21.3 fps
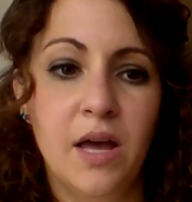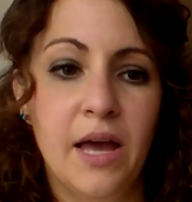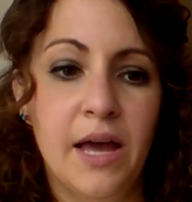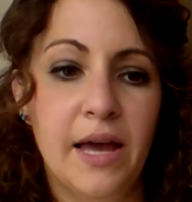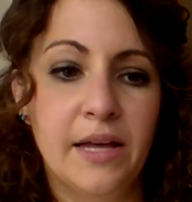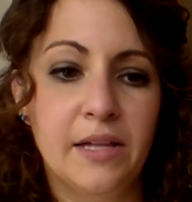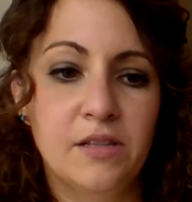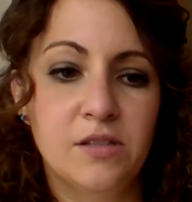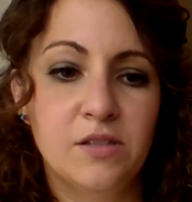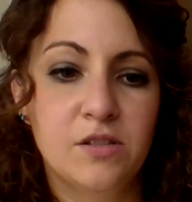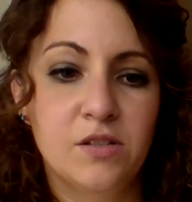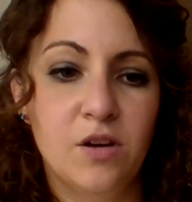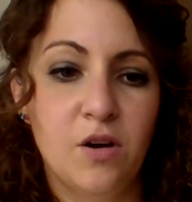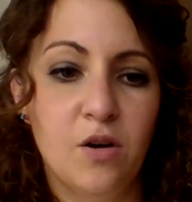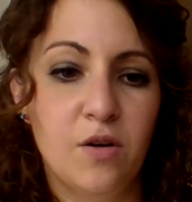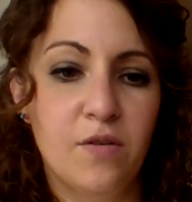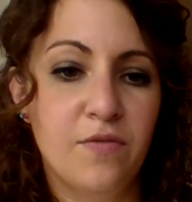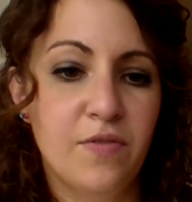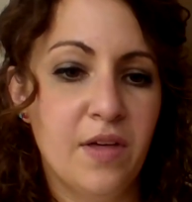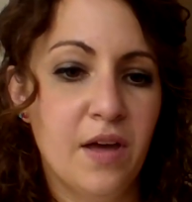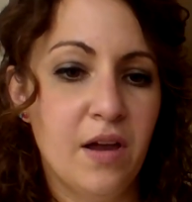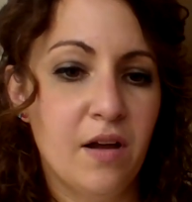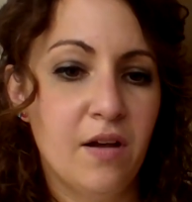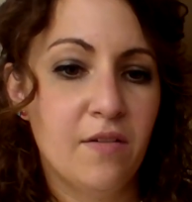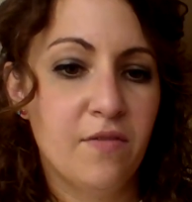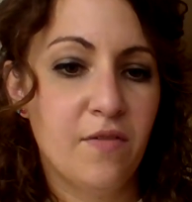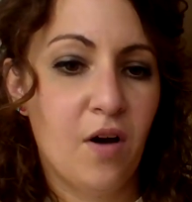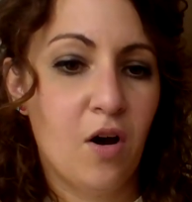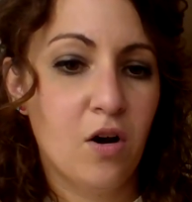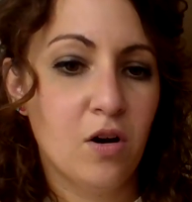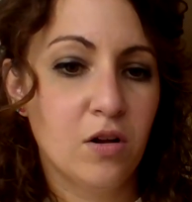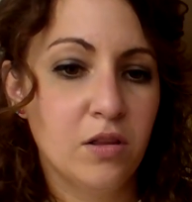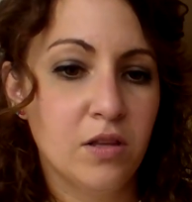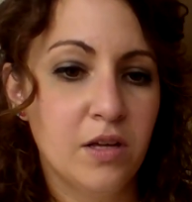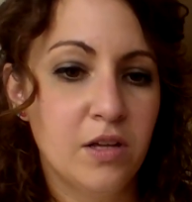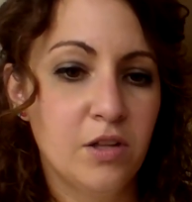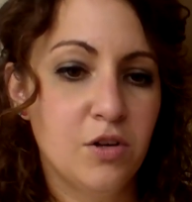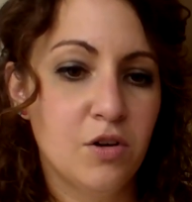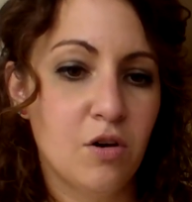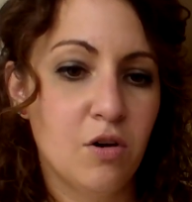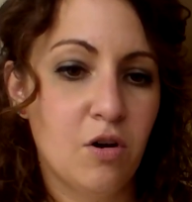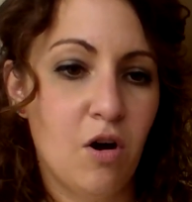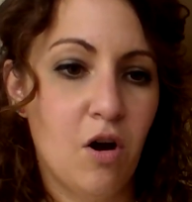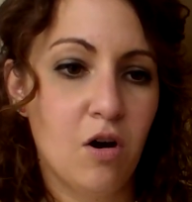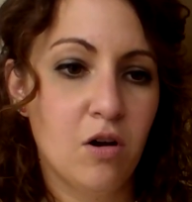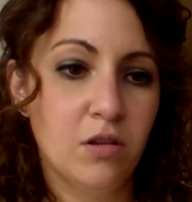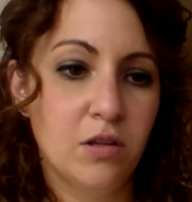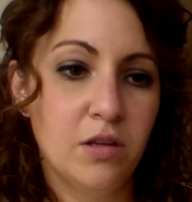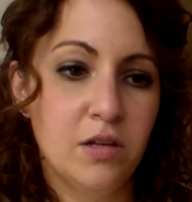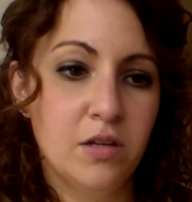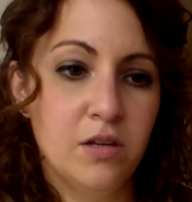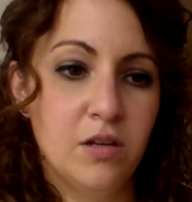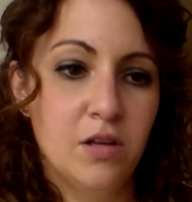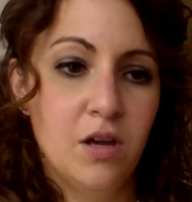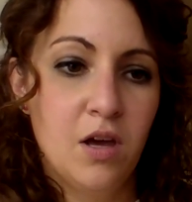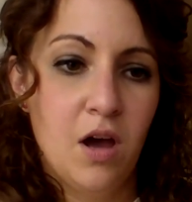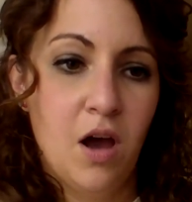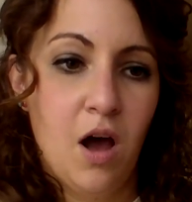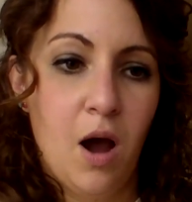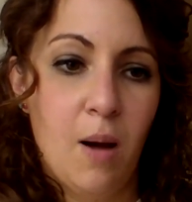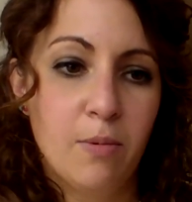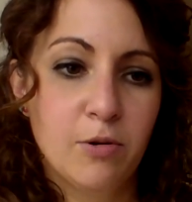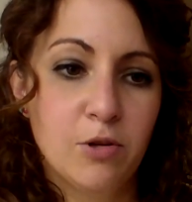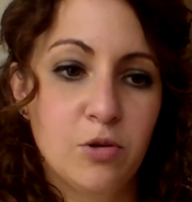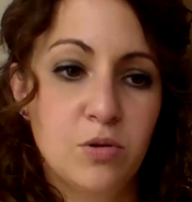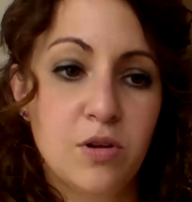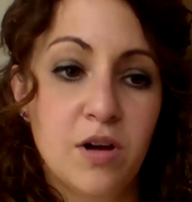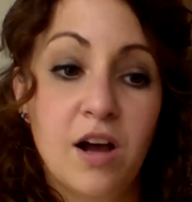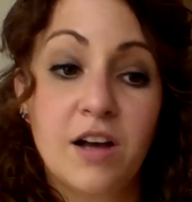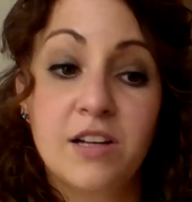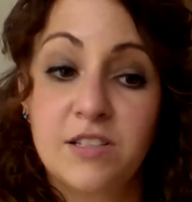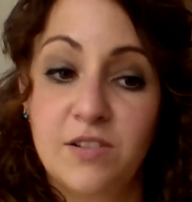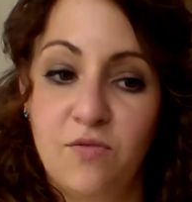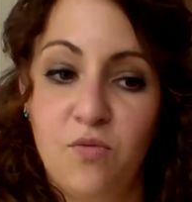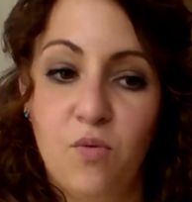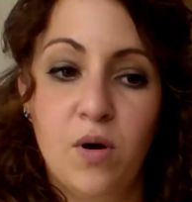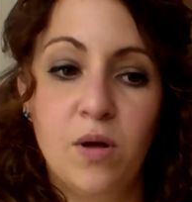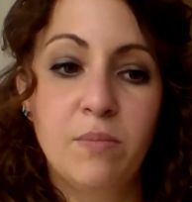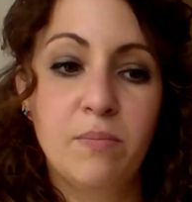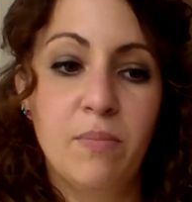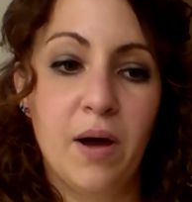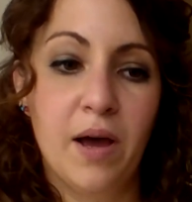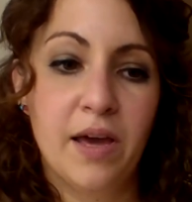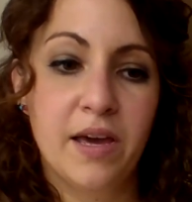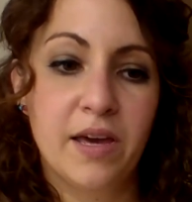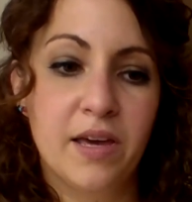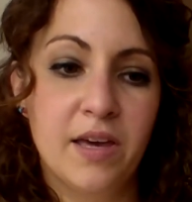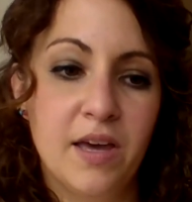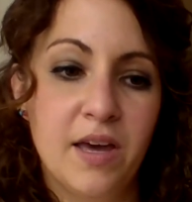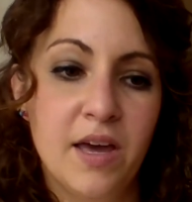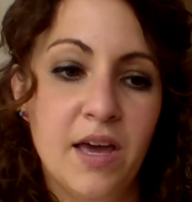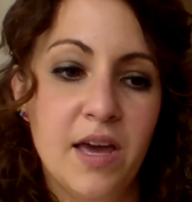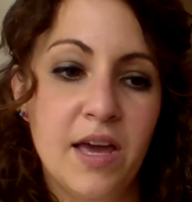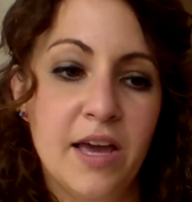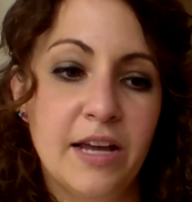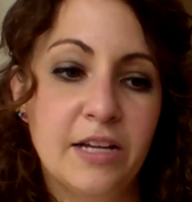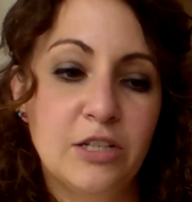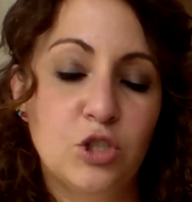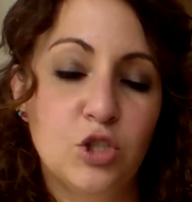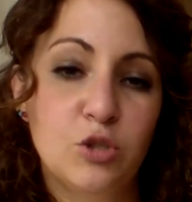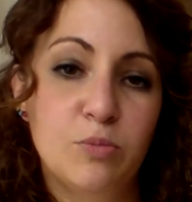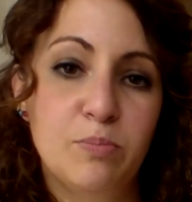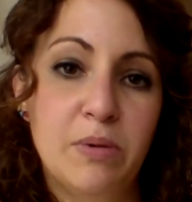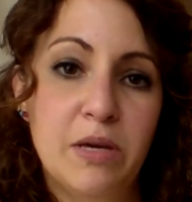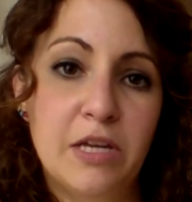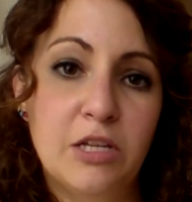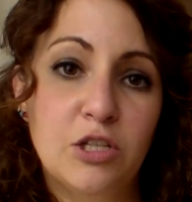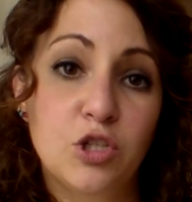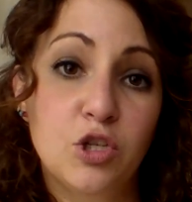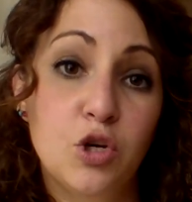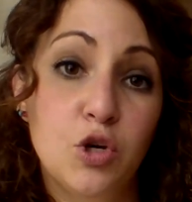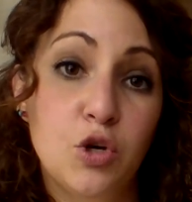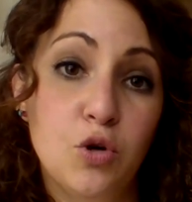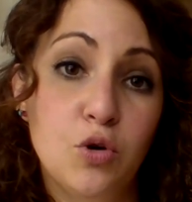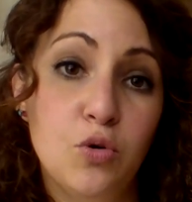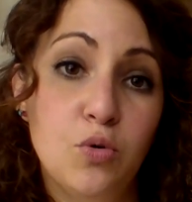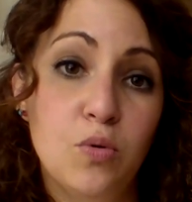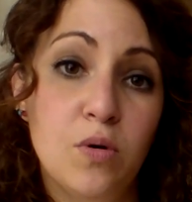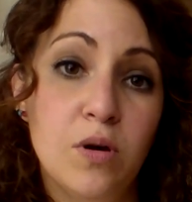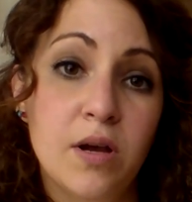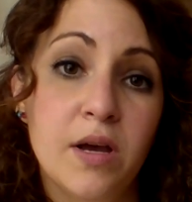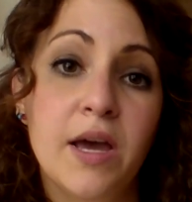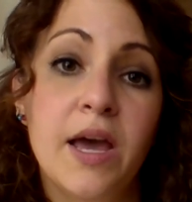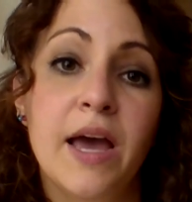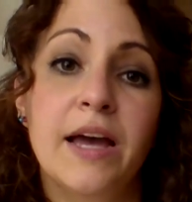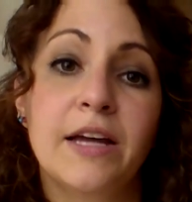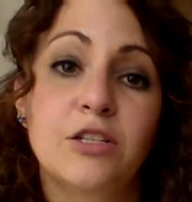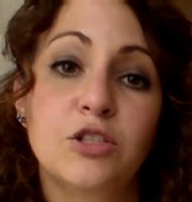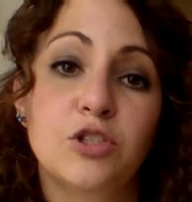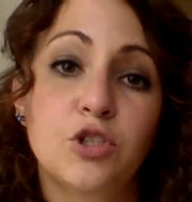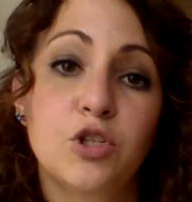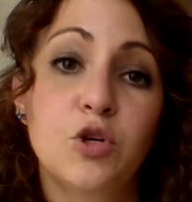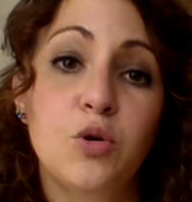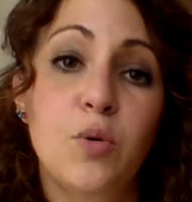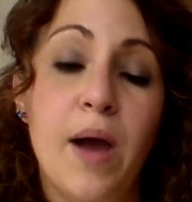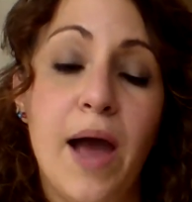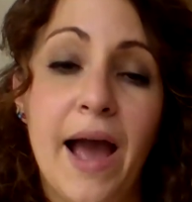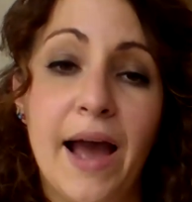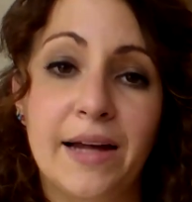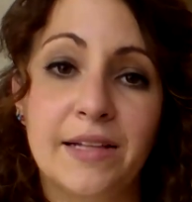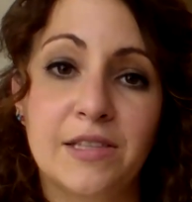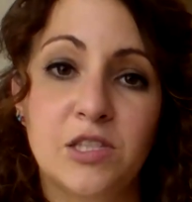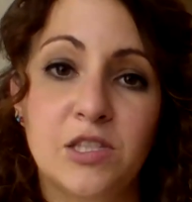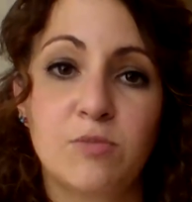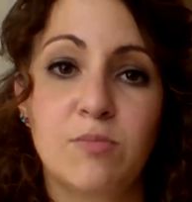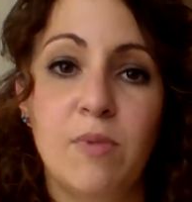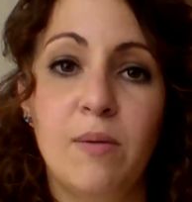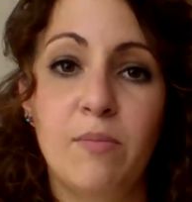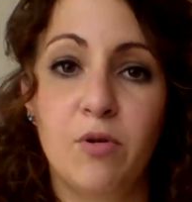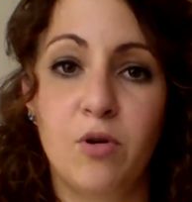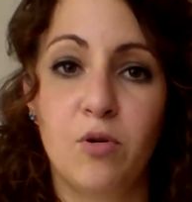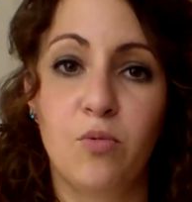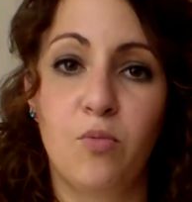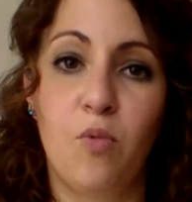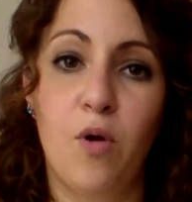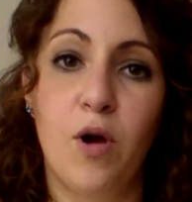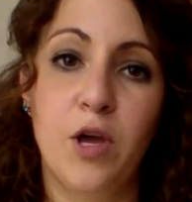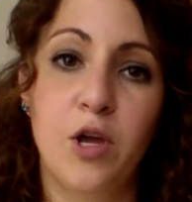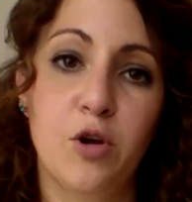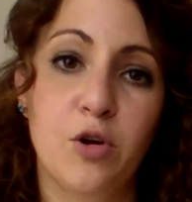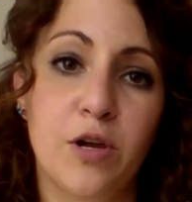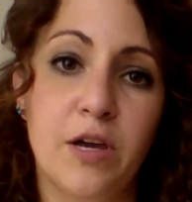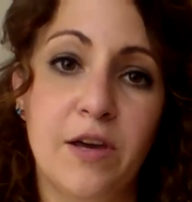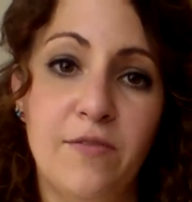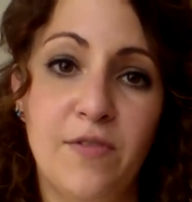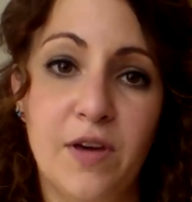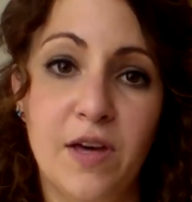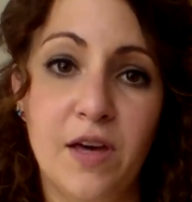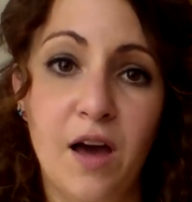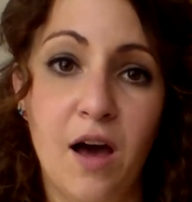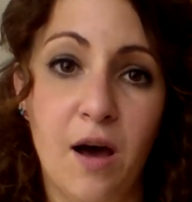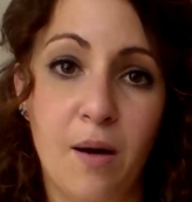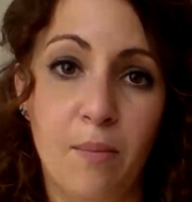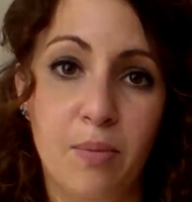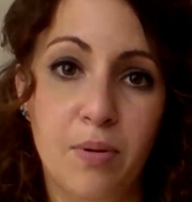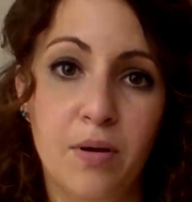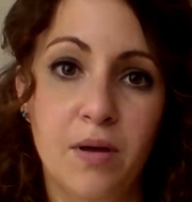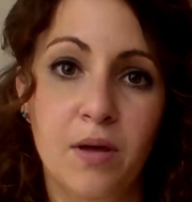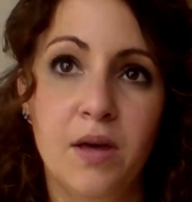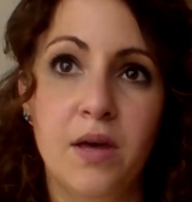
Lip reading: And so if Artlyn, you go to Artlyn, opportunity cost of one bike, it should be 2 and 2 hats. Remember, what you're giving up